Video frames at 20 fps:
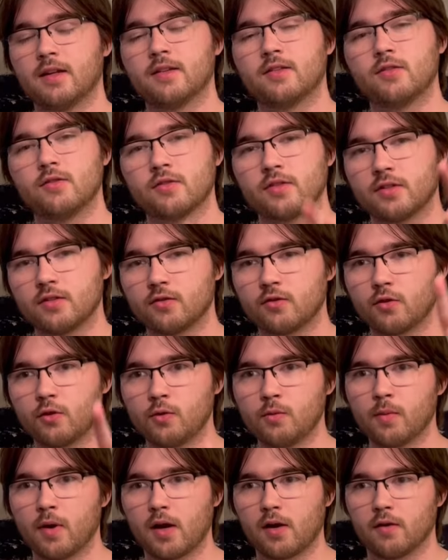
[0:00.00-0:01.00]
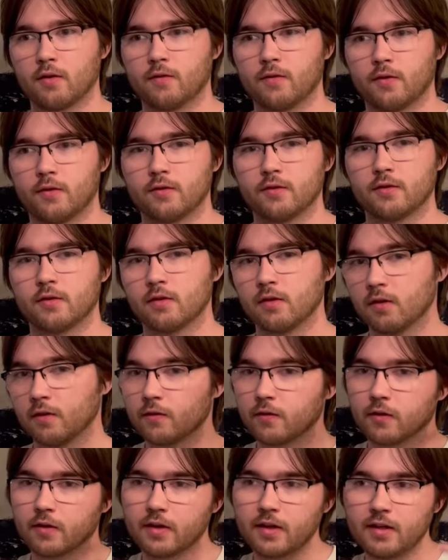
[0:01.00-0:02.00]
it's using two microphones
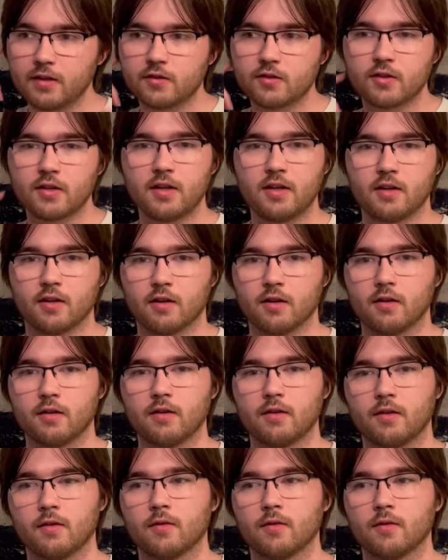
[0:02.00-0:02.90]
for each ear